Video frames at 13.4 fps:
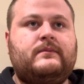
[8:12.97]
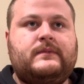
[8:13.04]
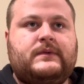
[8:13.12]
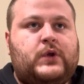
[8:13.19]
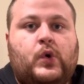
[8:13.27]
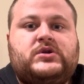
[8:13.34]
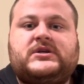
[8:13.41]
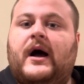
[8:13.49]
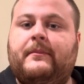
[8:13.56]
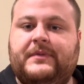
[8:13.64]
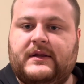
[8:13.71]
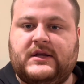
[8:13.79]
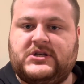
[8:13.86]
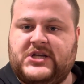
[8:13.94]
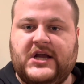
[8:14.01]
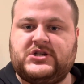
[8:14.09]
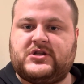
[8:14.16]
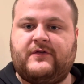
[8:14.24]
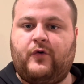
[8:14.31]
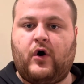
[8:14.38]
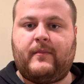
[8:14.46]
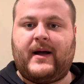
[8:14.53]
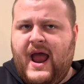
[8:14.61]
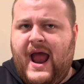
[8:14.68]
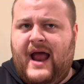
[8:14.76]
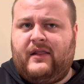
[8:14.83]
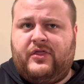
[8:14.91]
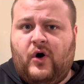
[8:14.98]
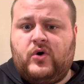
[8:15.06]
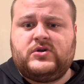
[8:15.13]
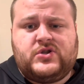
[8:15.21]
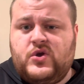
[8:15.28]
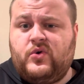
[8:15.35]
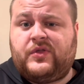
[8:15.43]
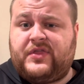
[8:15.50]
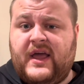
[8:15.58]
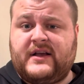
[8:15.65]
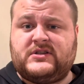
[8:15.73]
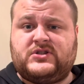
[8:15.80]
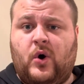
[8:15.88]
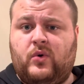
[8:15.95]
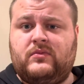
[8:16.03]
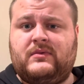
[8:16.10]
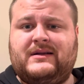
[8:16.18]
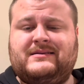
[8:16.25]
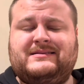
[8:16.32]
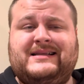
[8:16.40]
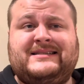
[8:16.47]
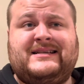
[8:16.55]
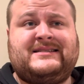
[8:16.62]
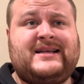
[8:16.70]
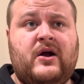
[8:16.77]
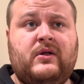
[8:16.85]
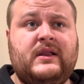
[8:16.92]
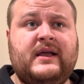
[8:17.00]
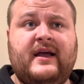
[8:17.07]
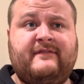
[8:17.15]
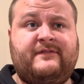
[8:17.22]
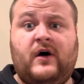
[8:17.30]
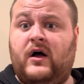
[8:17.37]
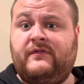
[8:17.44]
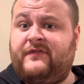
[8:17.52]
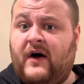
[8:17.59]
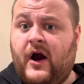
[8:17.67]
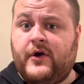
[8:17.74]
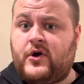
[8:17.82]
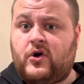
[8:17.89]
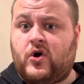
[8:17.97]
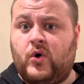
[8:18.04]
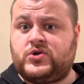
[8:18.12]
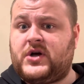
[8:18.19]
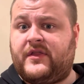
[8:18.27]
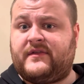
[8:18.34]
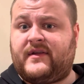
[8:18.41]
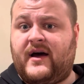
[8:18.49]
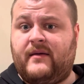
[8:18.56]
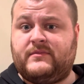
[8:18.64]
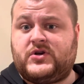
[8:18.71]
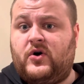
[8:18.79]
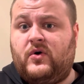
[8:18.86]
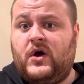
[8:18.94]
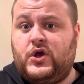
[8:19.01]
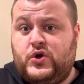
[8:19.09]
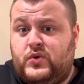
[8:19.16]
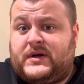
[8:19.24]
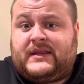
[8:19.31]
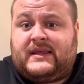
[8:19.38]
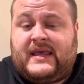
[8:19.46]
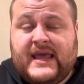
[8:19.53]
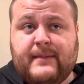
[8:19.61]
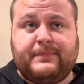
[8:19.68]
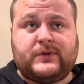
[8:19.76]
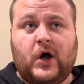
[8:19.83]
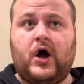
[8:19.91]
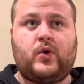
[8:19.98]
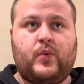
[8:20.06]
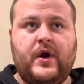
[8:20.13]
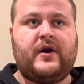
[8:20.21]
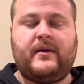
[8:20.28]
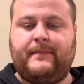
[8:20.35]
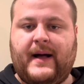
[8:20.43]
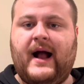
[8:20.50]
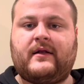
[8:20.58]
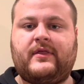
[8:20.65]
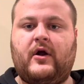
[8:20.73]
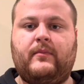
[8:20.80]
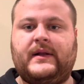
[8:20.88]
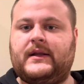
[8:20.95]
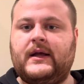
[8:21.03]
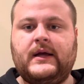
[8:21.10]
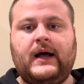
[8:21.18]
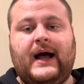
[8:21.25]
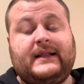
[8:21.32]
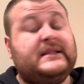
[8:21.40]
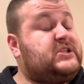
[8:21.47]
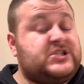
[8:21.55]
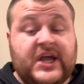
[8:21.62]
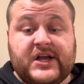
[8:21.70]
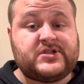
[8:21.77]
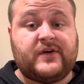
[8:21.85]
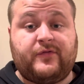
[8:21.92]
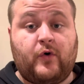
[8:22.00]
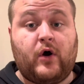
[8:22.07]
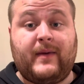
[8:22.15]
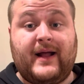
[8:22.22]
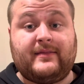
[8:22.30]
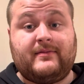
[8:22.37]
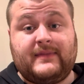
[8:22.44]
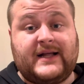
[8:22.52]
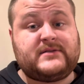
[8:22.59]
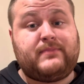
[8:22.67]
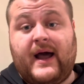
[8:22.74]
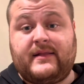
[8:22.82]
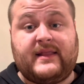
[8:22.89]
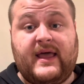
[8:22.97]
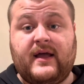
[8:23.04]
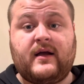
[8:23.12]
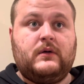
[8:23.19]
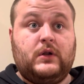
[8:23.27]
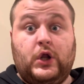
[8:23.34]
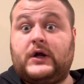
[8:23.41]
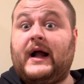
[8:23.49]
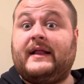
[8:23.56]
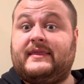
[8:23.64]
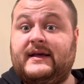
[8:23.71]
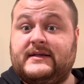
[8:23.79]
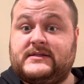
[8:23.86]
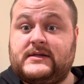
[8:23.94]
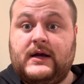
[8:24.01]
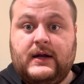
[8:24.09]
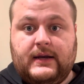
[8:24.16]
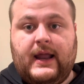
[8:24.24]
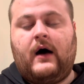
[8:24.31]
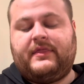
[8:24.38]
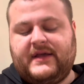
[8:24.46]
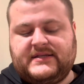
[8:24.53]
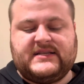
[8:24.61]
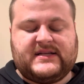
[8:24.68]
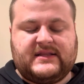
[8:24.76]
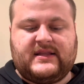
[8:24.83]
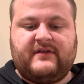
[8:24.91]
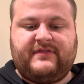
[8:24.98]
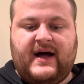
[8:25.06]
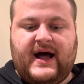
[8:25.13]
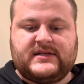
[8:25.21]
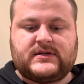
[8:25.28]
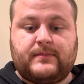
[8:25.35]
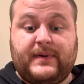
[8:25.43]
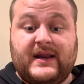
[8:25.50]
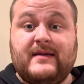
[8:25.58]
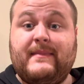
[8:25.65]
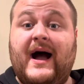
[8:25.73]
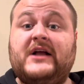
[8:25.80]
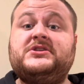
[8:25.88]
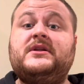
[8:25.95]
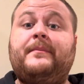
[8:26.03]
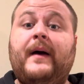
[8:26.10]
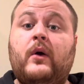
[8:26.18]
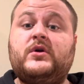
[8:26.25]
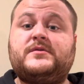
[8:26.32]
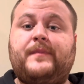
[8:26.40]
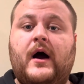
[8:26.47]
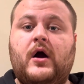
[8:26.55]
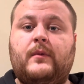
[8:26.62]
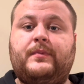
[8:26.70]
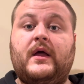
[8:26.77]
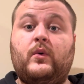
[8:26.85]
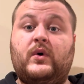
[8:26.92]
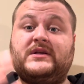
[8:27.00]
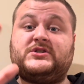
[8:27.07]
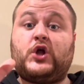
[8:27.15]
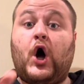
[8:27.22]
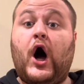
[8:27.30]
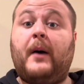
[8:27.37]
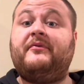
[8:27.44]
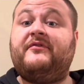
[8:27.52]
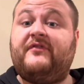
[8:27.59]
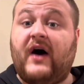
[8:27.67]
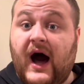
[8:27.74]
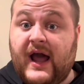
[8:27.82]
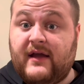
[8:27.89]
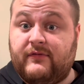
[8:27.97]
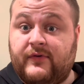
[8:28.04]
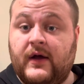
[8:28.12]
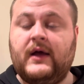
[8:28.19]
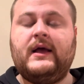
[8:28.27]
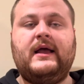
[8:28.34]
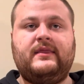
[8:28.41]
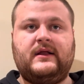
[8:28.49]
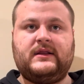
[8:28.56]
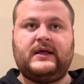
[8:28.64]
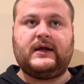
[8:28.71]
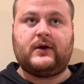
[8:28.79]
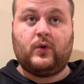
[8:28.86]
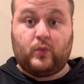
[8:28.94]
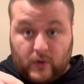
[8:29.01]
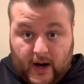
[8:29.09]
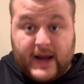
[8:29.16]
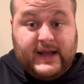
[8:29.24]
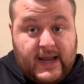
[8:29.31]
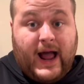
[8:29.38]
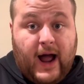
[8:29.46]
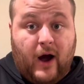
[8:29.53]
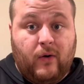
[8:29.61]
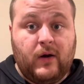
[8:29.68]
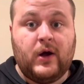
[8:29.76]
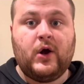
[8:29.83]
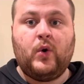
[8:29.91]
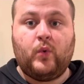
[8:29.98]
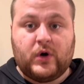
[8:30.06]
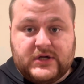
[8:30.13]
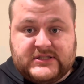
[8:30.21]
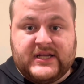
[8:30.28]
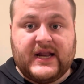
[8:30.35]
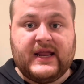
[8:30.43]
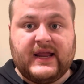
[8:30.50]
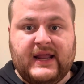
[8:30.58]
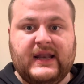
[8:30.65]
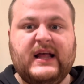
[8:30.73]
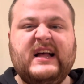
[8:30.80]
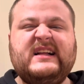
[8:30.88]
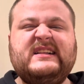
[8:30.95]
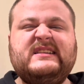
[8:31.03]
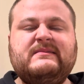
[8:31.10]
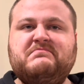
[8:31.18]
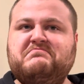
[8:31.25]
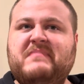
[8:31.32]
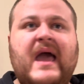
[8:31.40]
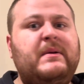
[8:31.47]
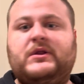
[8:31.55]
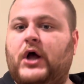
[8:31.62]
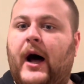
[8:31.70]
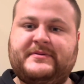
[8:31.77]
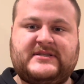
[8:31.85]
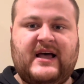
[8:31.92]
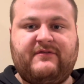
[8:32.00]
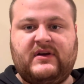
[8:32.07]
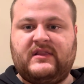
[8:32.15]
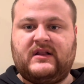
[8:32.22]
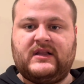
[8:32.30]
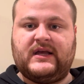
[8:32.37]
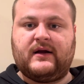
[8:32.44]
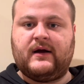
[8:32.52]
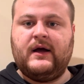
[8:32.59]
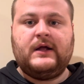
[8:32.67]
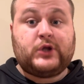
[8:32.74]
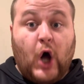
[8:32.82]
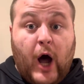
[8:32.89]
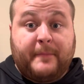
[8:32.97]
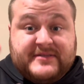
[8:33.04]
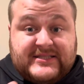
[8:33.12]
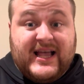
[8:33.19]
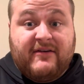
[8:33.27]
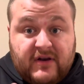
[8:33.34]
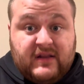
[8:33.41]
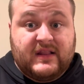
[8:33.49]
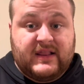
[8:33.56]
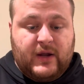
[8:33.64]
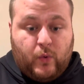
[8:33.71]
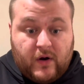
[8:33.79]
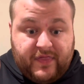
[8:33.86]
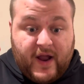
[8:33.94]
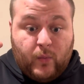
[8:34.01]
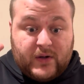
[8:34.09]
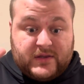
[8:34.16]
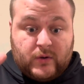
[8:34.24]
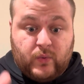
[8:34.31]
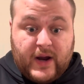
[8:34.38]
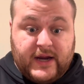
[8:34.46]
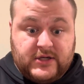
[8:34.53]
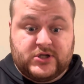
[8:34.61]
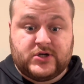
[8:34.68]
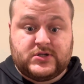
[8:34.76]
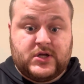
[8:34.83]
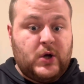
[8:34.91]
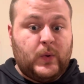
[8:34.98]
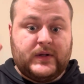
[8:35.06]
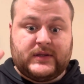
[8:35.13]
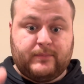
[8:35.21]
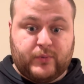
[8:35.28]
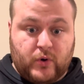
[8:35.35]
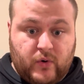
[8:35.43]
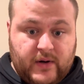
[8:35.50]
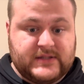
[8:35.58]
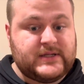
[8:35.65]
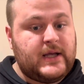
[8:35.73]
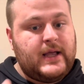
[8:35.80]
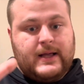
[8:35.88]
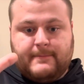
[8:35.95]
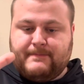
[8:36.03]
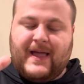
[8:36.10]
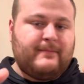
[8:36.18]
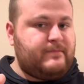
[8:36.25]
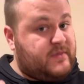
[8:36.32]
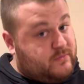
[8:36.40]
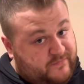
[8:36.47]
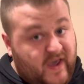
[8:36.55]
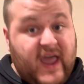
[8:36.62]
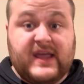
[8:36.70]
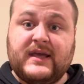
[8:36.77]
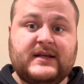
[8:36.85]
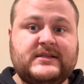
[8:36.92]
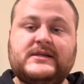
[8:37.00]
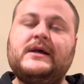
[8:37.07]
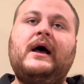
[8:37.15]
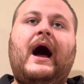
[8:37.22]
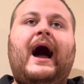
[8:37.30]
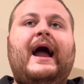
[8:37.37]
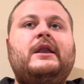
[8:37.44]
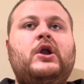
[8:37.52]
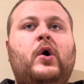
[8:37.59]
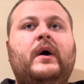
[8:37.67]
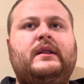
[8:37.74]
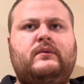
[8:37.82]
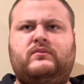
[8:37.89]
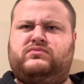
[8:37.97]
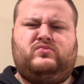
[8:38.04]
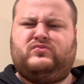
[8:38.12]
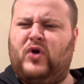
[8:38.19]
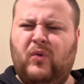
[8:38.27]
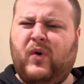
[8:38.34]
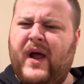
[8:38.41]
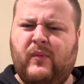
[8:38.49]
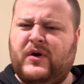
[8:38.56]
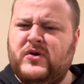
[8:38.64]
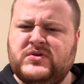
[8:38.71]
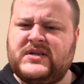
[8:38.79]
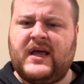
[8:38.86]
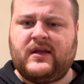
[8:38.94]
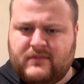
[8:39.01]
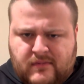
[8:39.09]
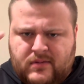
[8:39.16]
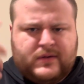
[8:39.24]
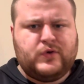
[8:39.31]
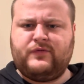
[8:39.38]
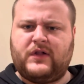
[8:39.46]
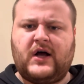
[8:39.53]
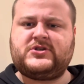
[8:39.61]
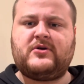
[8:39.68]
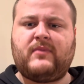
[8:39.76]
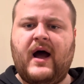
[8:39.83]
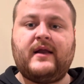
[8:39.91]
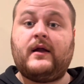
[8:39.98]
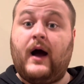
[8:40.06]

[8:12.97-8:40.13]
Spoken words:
do something to change the format. And those new things don't necessarily involve firing your coach all the time. So you could keep Todd Reirden back there, but at least change the format. That's my take. Look at this. Now, this is a tough ask, but imagine the Penguins power play was top 5 in the league. Right now, we're sitting in maybe top 7 in the league. Top 7 in the league. We're there with the Rangers, with the Bruins, Vegas. I know it. No way. What are you saying? You've lost your mind.